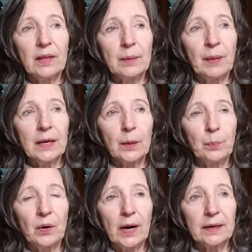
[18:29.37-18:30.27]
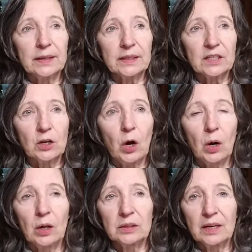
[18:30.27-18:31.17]
they make a product
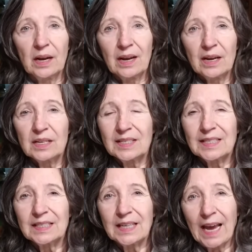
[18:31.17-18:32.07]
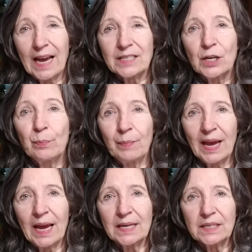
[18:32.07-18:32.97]
called Scat
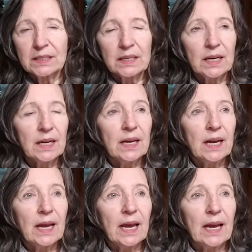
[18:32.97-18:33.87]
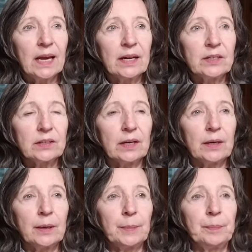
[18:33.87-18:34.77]
Mat, and
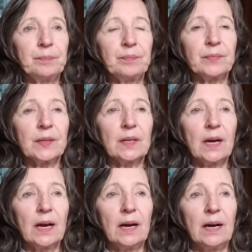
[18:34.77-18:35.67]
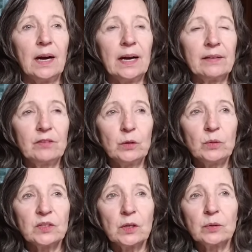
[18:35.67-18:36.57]
um, I've
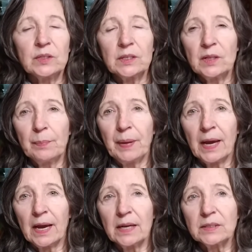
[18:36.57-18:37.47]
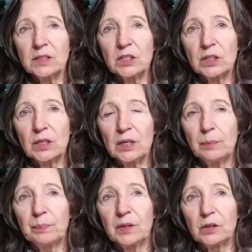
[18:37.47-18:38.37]
used those in the past to
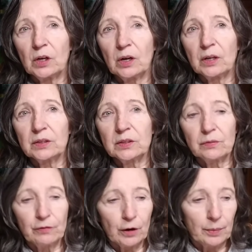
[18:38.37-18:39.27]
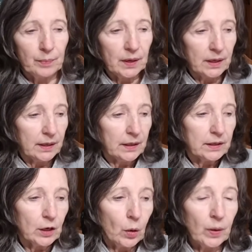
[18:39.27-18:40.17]
keep the dogs from
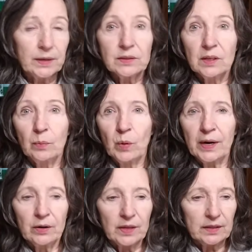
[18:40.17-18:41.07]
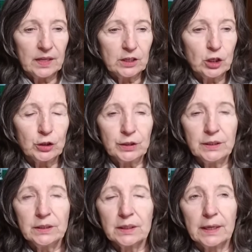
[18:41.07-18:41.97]
going somewhere that they
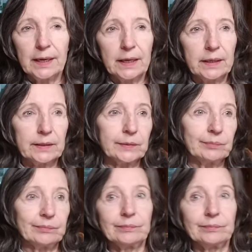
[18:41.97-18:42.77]
shouldn't, like,